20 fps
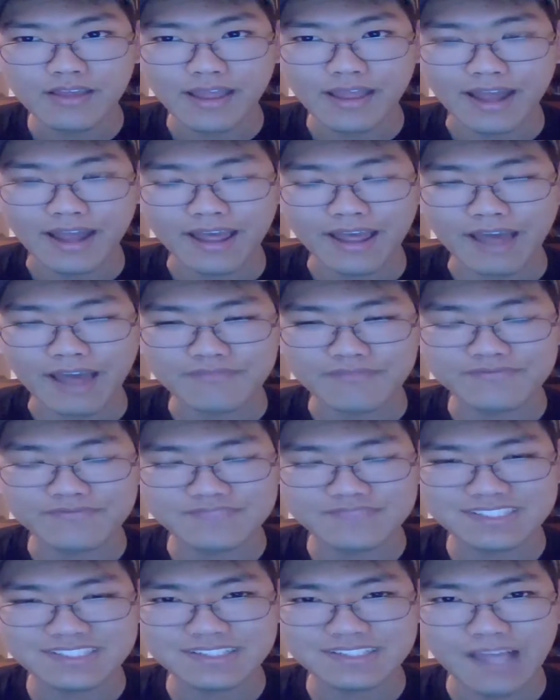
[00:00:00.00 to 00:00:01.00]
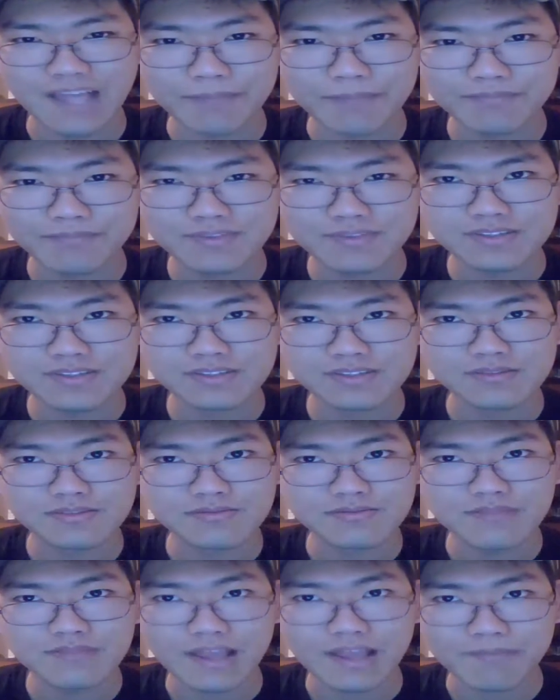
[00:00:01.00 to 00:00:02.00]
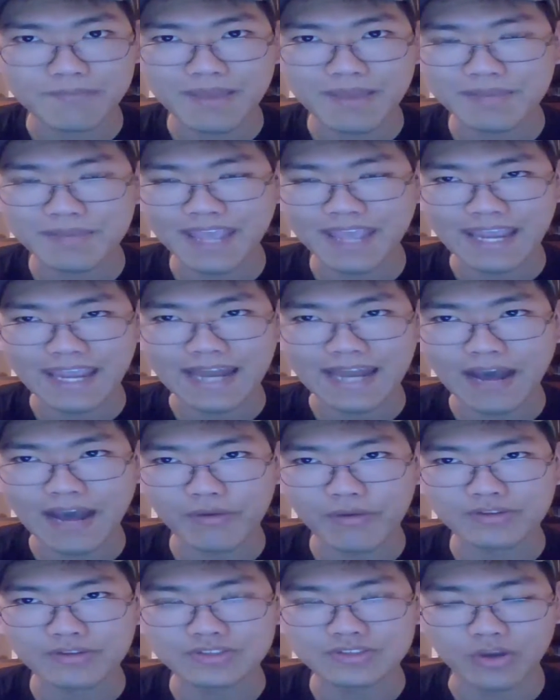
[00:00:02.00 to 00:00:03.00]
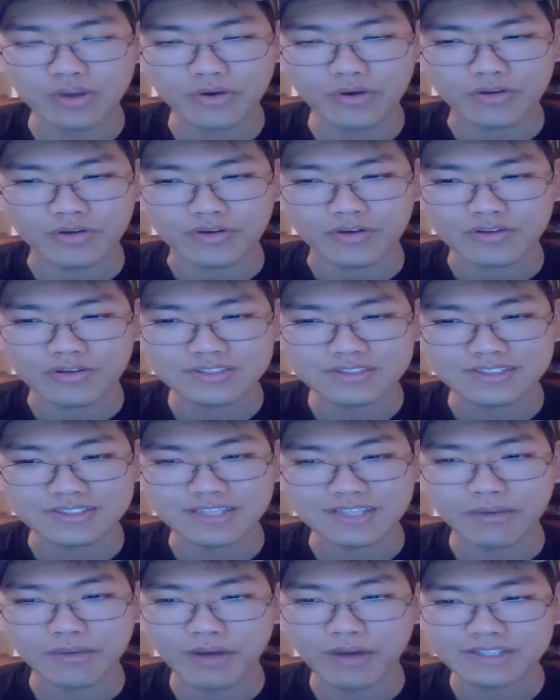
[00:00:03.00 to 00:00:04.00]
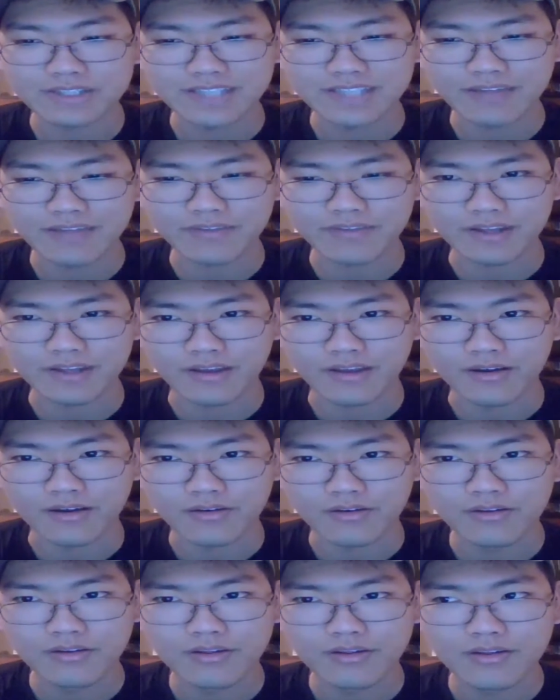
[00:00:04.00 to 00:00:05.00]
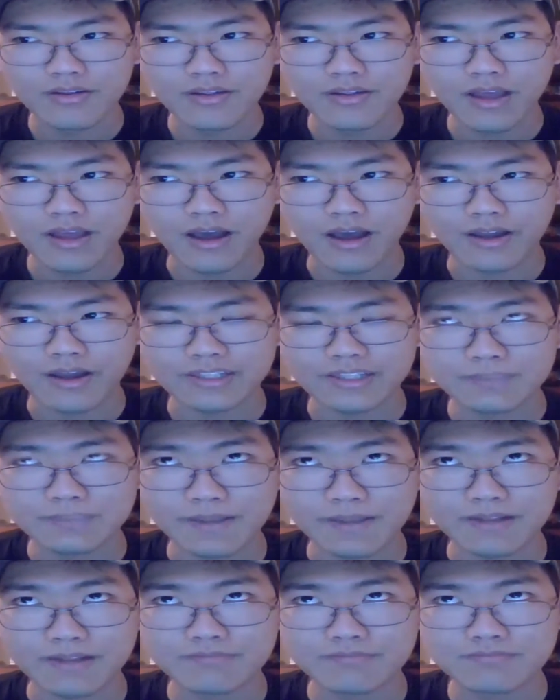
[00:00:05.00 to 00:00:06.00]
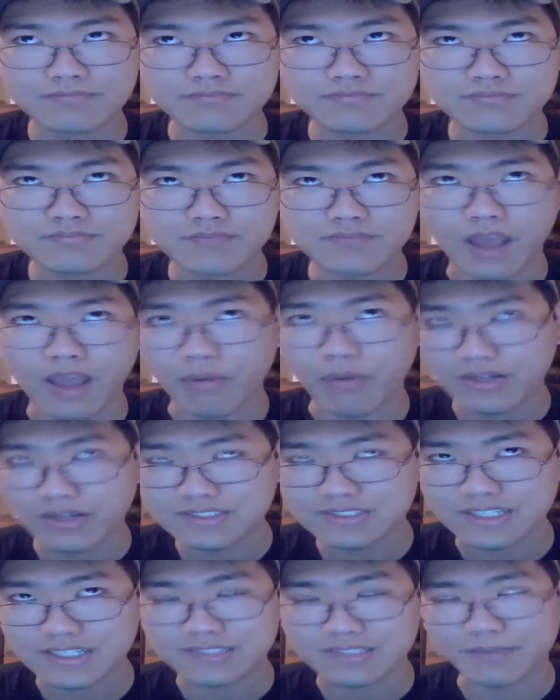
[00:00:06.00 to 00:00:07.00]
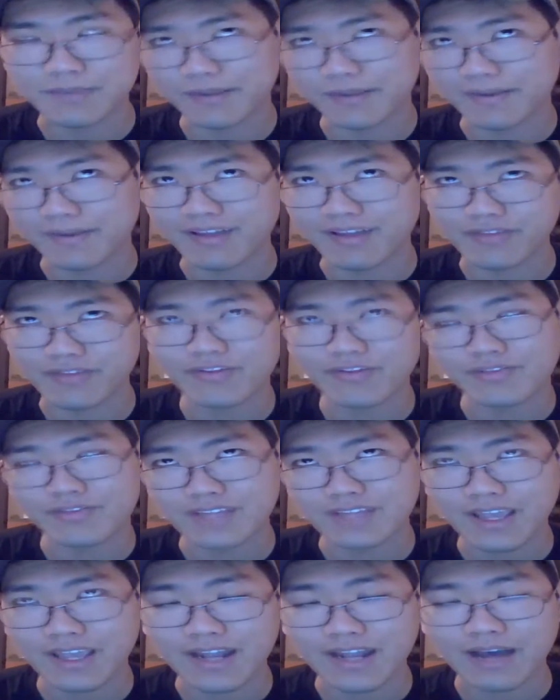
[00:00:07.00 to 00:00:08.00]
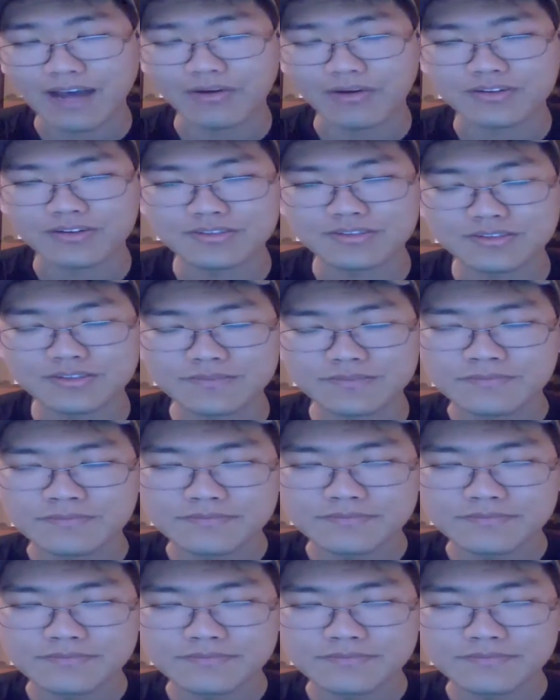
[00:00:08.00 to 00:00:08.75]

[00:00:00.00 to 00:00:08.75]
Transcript: And I slept like maybe 8 hours total since I watched that video. And it's been, I want to say it's been about like 58 hours.